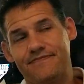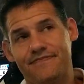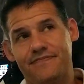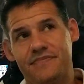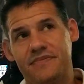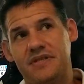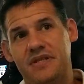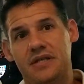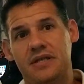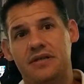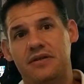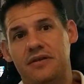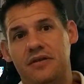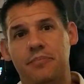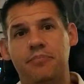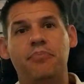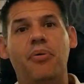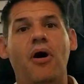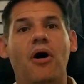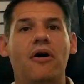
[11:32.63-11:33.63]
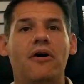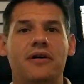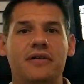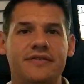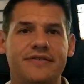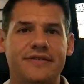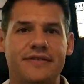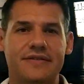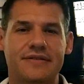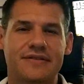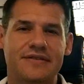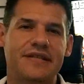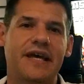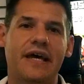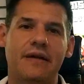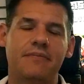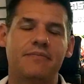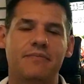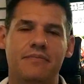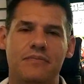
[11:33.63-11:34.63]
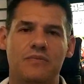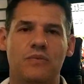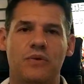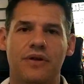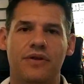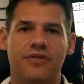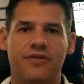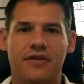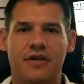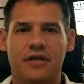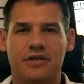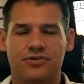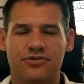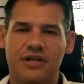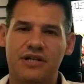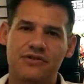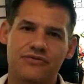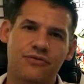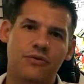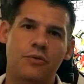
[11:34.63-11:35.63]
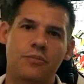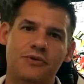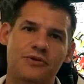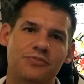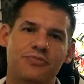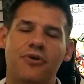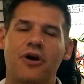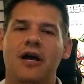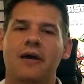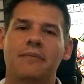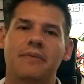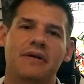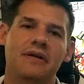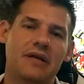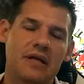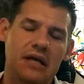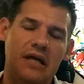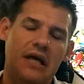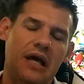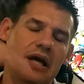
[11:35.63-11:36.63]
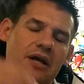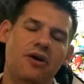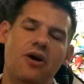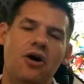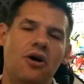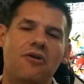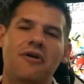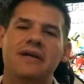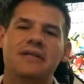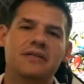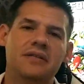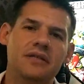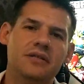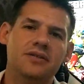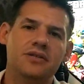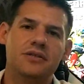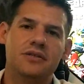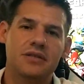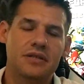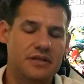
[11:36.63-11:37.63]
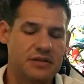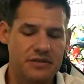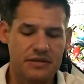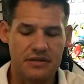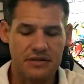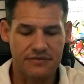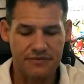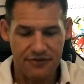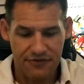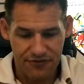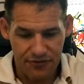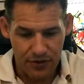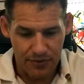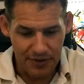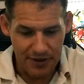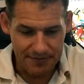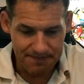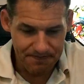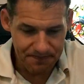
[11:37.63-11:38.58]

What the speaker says: the bar is set with Transformers Prime, and RID just didn't deliver for me.